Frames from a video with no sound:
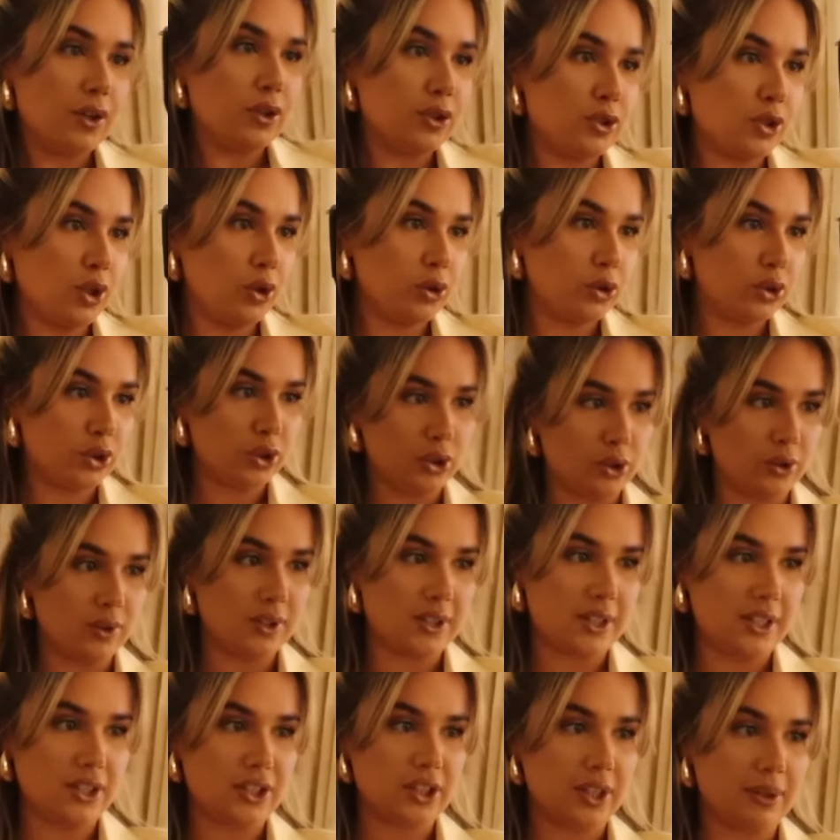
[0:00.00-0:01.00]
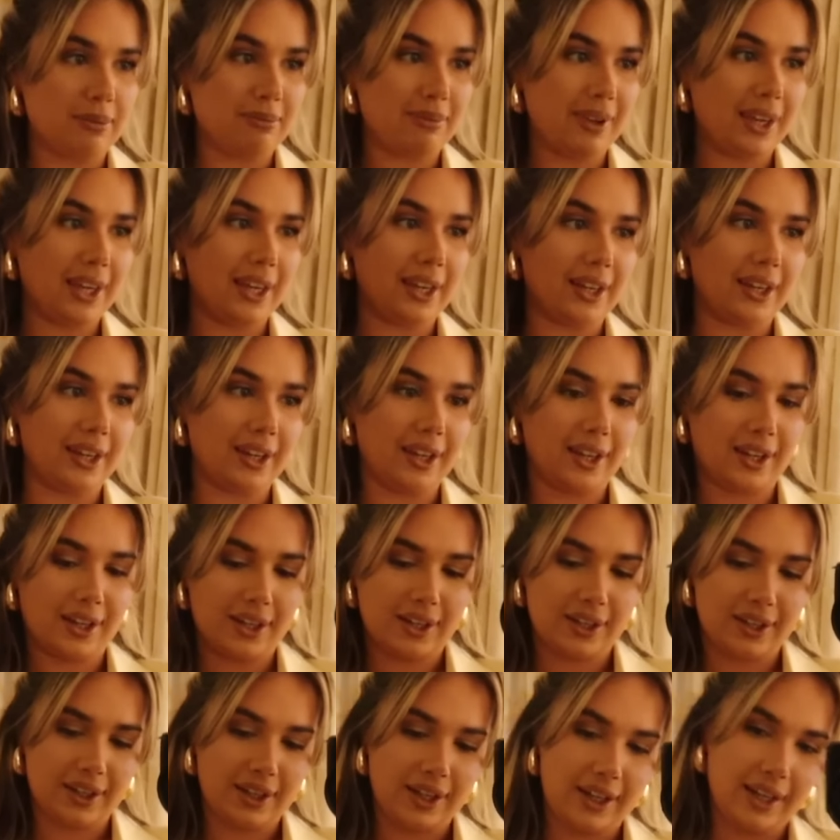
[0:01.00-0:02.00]
so cute. It's actually me
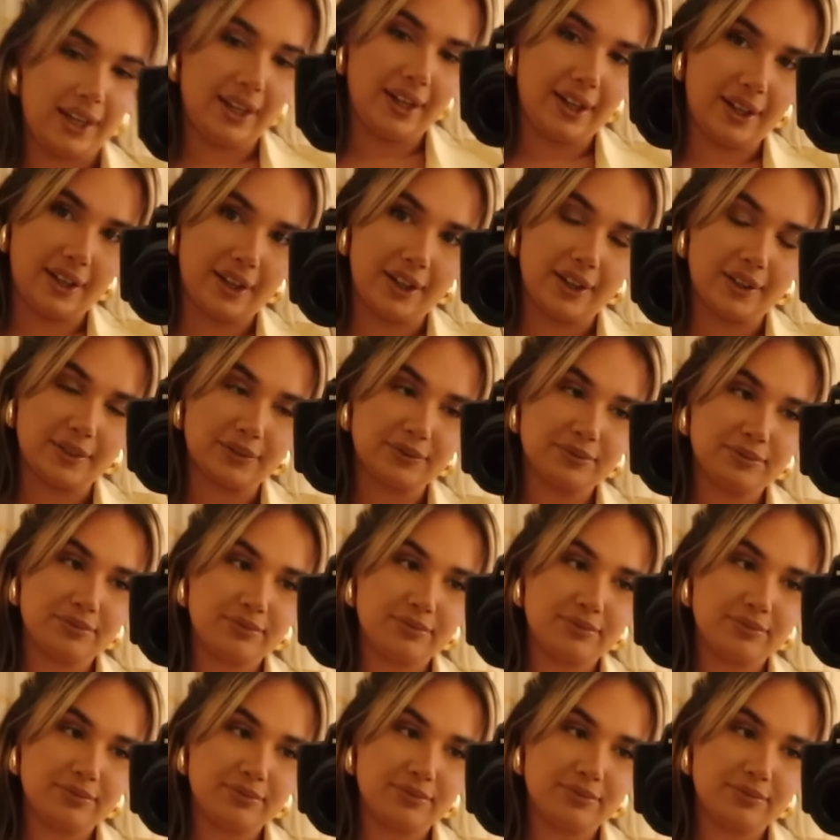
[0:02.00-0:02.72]
in a